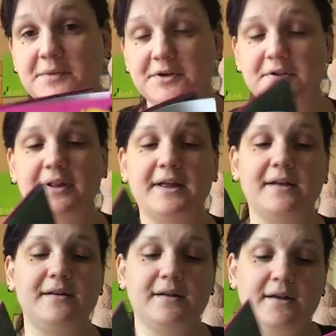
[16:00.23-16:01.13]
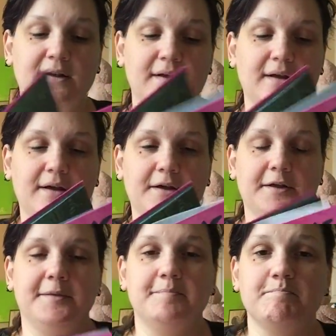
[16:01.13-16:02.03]
in Wonderland
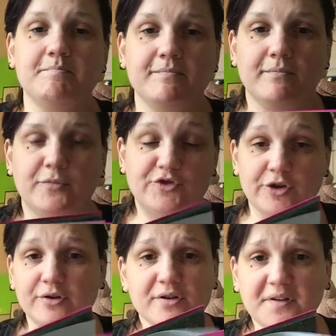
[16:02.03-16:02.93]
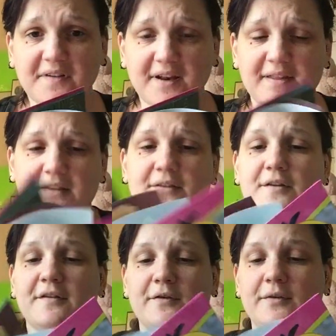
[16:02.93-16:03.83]
journals, and I think
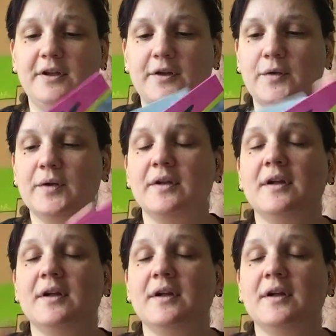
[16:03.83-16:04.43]
they're so cute.